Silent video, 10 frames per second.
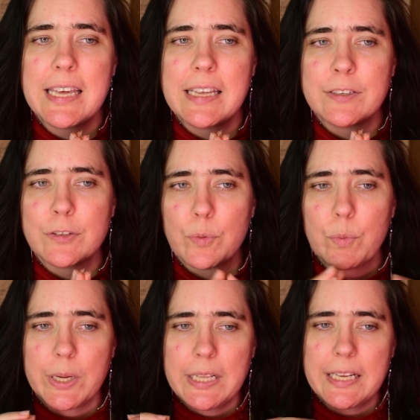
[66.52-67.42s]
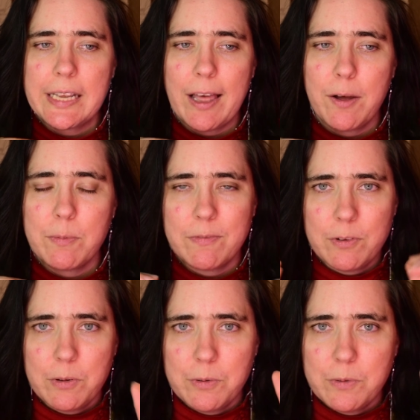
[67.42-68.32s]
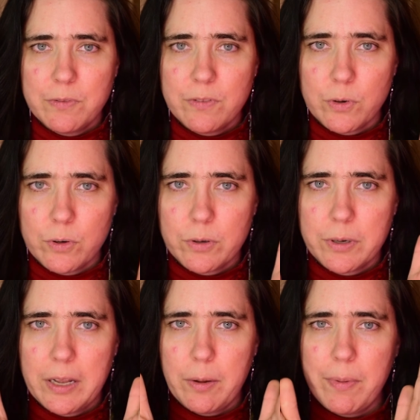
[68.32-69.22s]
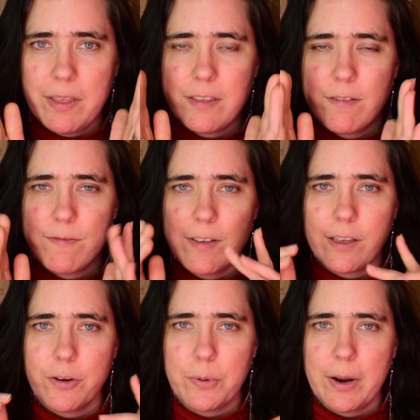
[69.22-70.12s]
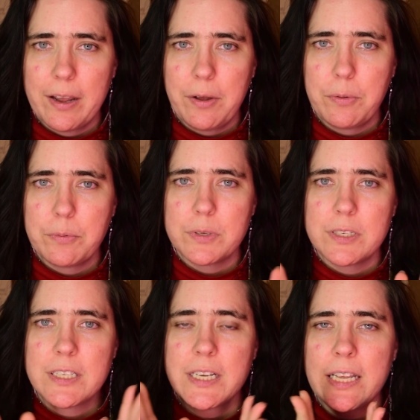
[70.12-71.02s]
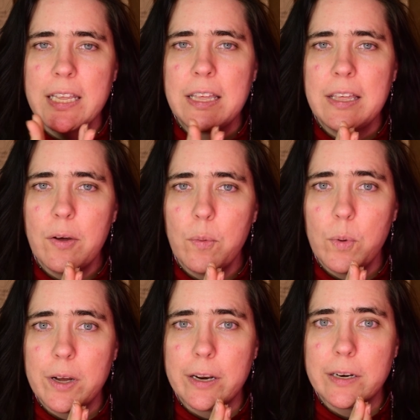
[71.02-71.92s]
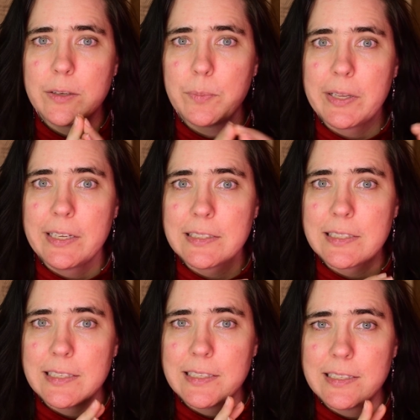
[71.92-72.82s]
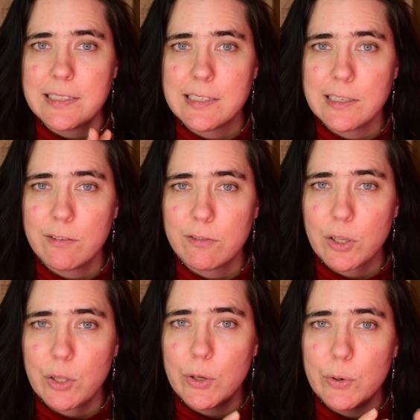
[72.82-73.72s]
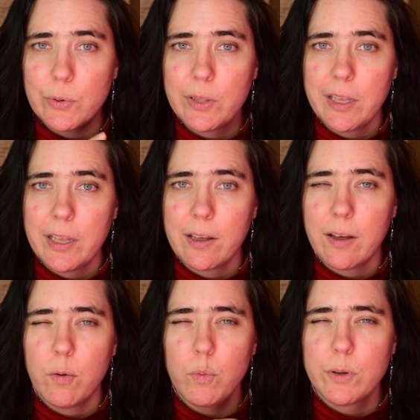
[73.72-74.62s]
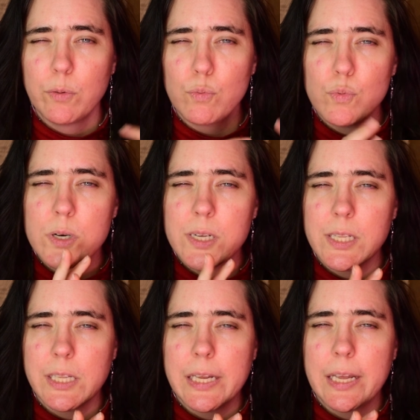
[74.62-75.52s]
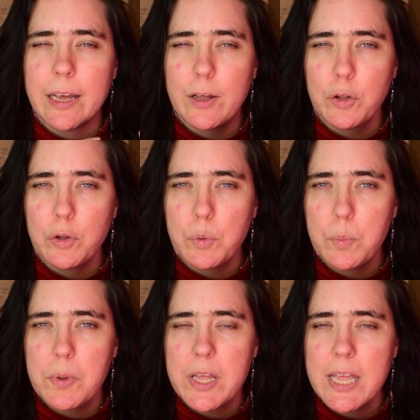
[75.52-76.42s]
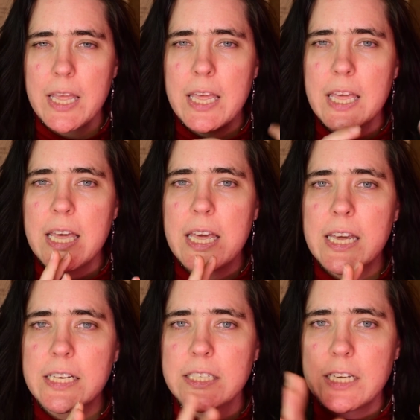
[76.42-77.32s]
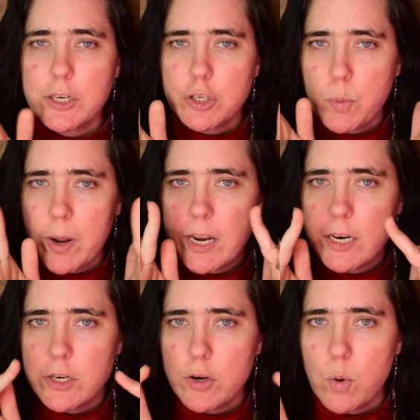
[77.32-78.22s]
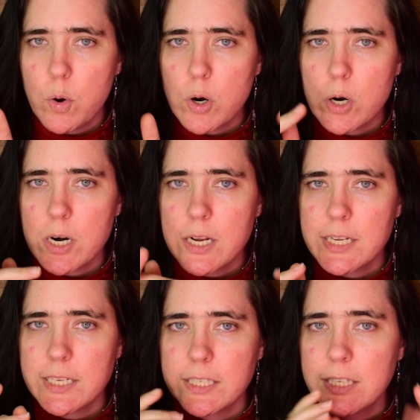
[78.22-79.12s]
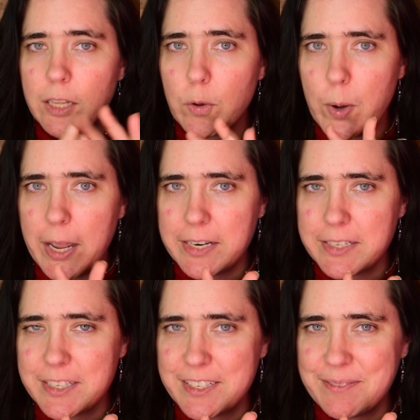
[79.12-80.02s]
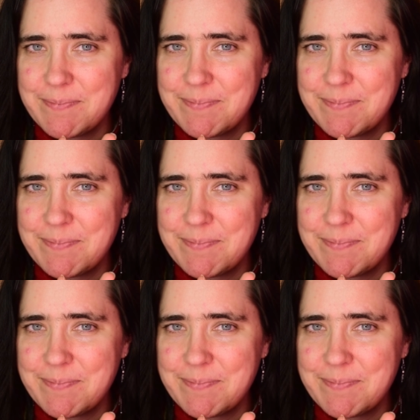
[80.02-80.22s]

It's really helpful for helping you figure out what pieces of clothing will really help accentuate your silhouette.